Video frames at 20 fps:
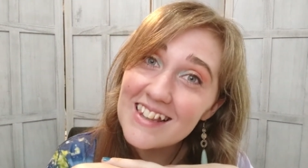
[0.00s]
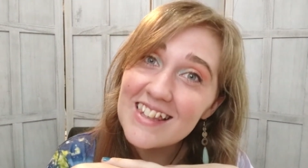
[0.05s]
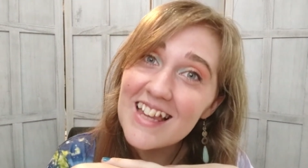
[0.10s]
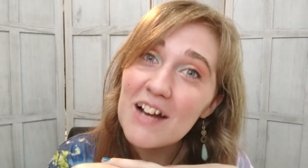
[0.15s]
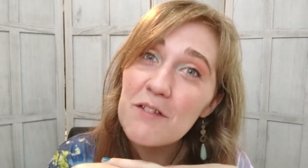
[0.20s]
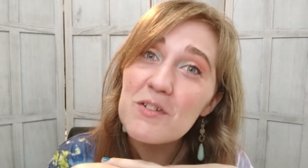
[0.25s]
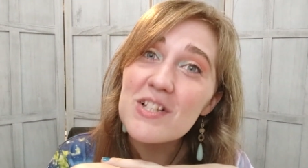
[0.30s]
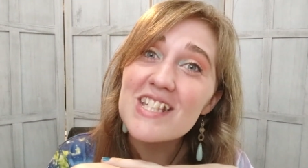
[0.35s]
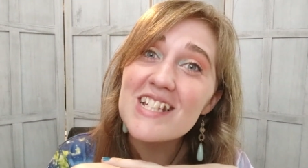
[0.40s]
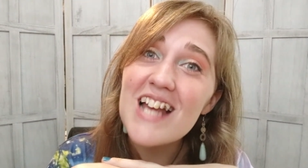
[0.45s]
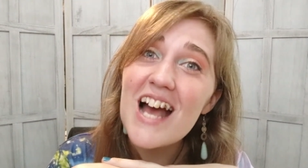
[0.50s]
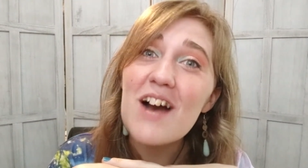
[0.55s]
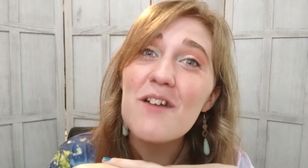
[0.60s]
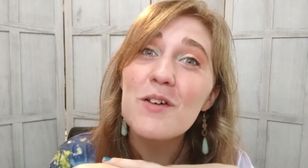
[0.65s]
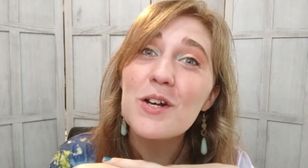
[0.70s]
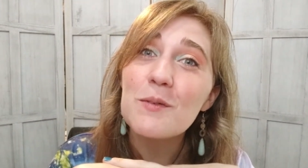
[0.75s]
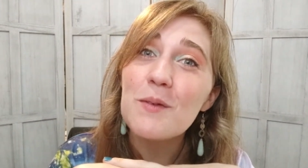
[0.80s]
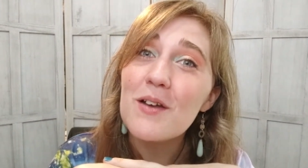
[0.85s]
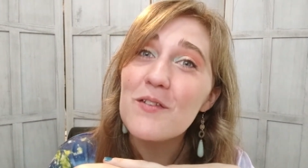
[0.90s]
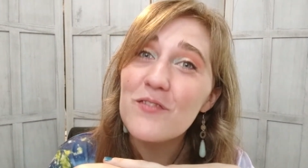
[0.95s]
that was not
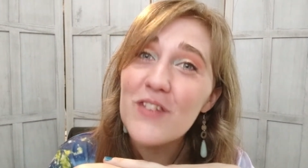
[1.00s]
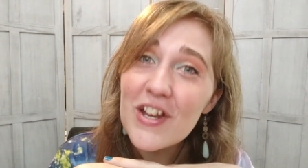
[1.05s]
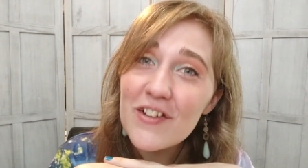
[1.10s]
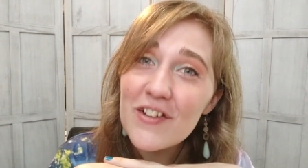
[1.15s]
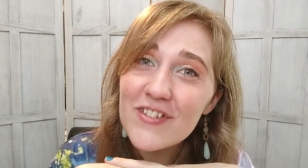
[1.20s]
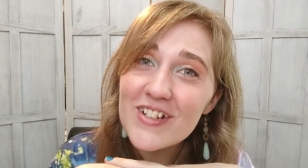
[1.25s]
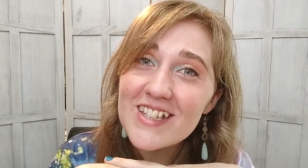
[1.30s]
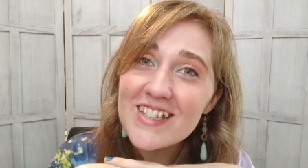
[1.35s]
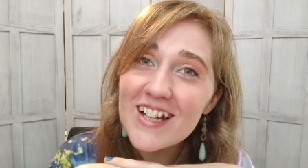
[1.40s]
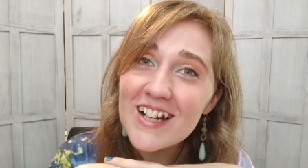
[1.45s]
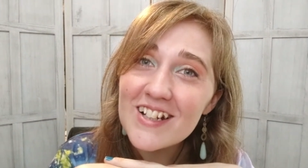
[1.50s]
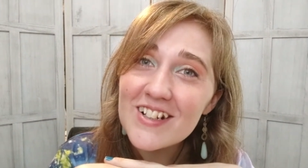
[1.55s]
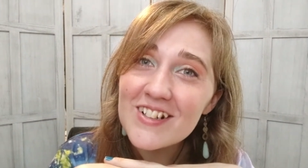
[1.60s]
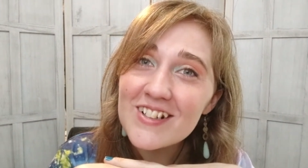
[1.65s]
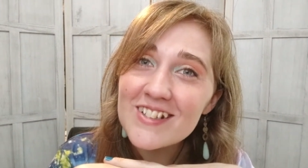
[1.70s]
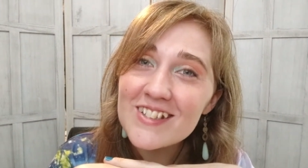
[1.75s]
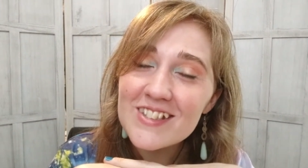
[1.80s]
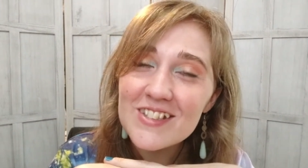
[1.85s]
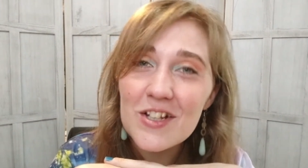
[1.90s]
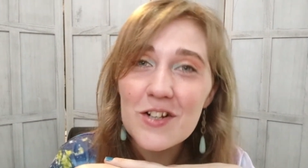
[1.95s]
one of my favorite
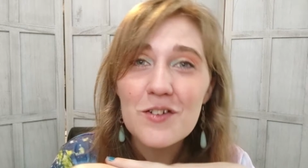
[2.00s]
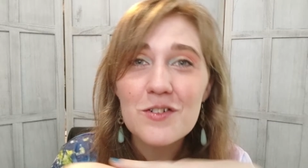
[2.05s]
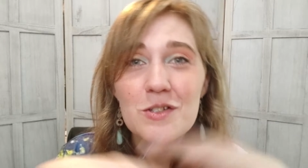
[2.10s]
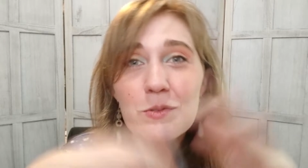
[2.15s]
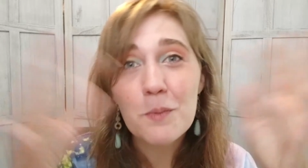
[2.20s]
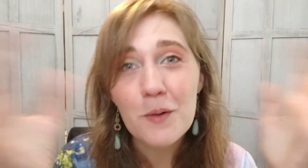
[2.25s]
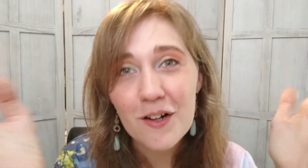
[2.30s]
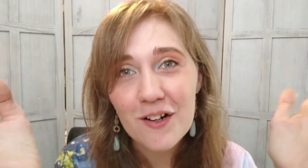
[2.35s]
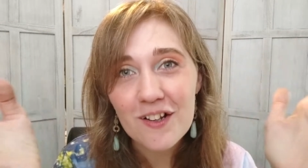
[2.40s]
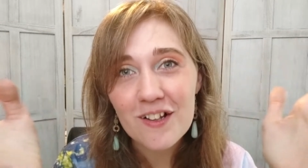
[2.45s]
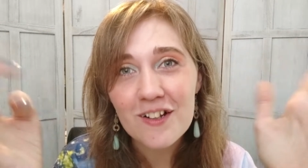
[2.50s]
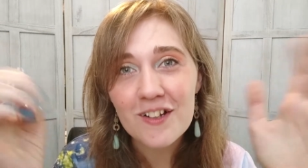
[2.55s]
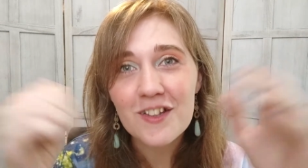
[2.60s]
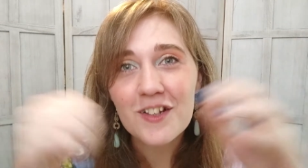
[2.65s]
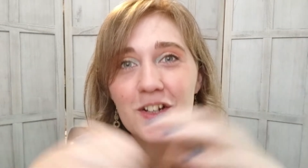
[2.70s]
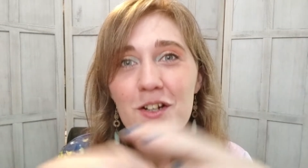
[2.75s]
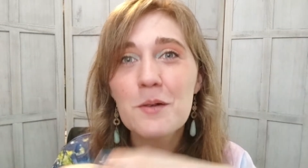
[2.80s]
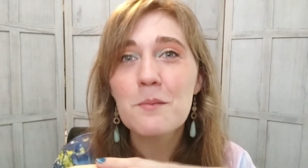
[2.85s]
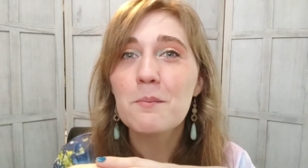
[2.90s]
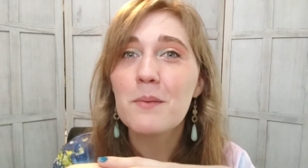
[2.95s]
solders, so spoiler
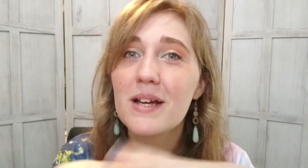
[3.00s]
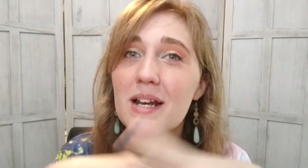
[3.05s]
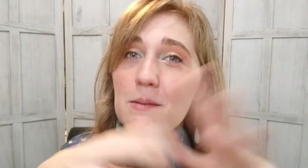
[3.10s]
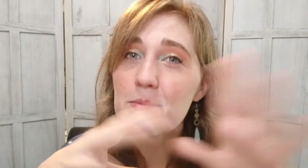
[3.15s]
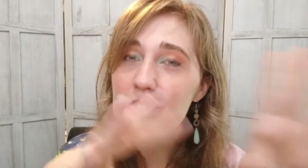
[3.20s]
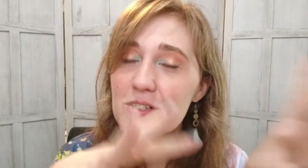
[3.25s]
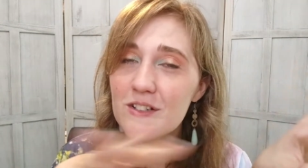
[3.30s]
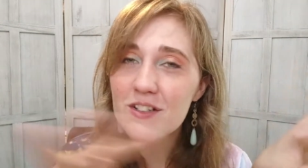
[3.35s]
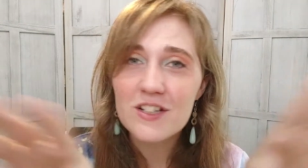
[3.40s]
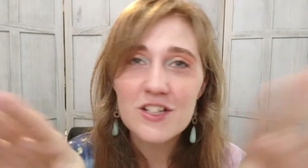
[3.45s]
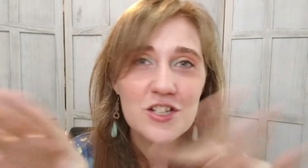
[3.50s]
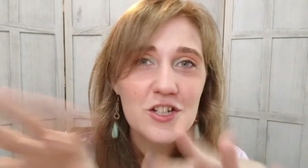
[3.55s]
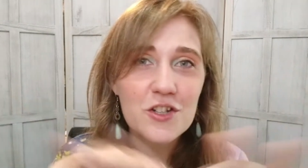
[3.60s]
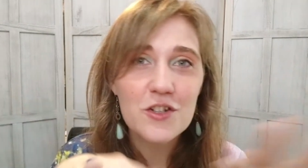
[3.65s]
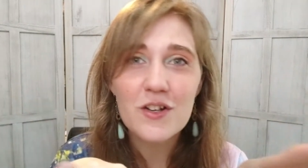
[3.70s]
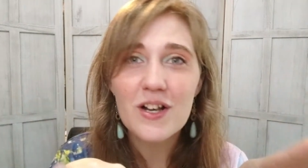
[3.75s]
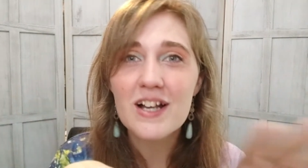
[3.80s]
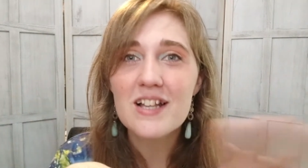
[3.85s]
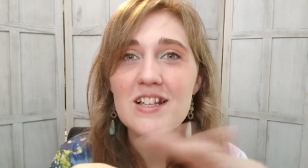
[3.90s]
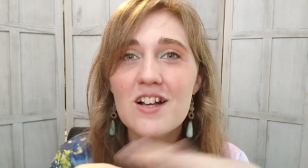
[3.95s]
alert, but I'm still going to show
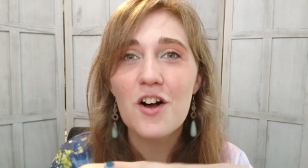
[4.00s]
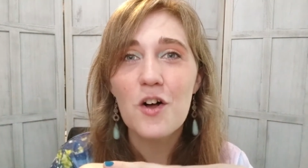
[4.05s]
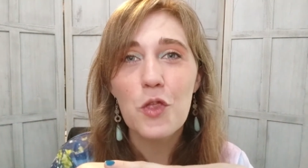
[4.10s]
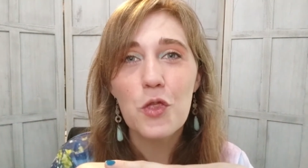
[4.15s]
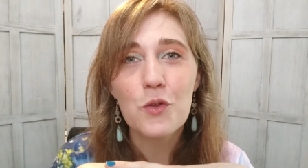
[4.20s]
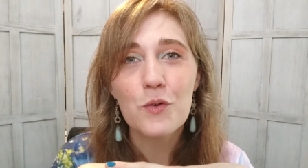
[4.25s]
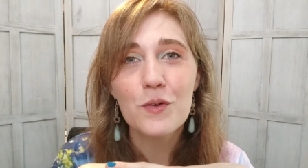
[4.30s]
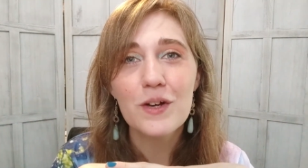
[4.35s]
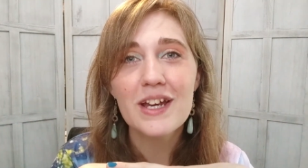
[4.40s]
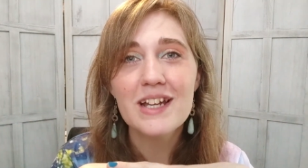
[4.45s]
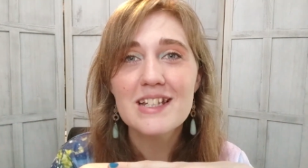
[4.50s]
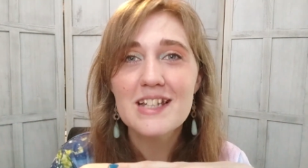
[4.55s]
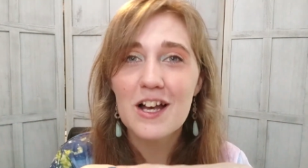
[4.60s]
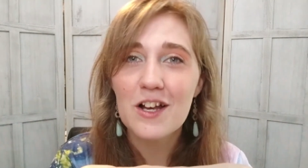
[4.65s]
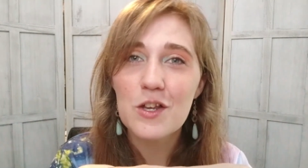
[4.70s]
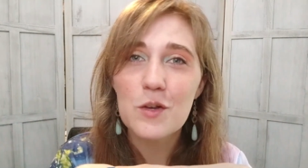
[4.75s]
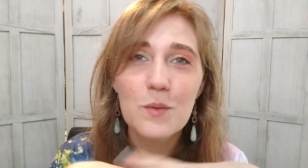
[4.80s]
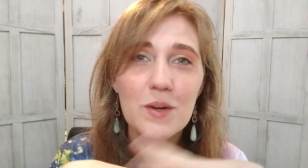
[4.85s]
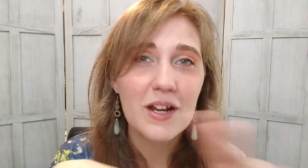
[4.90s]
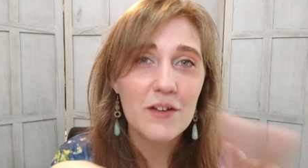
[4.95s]
you guys all 3 and tell
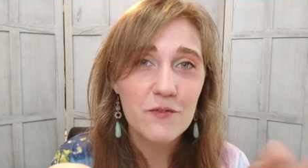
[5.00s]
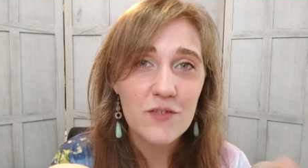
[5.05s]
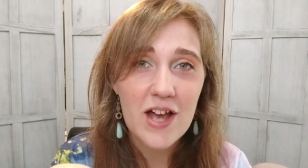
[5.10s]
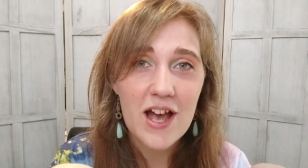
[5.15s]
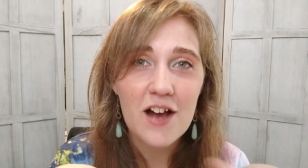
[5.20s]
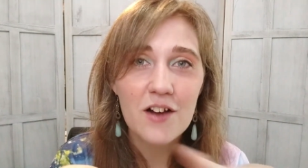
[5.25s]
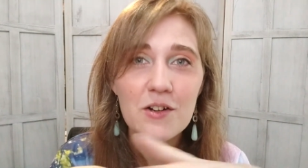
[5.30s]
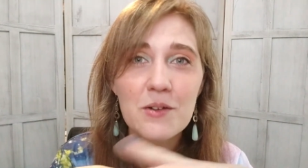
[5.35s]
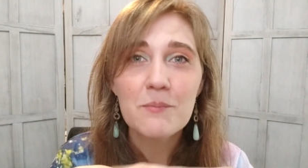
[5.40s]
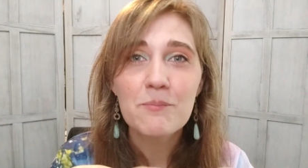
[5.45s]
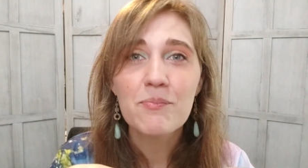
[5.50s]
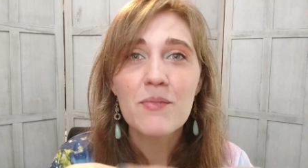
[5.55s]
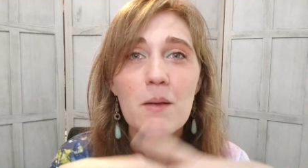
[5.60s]
you what I found.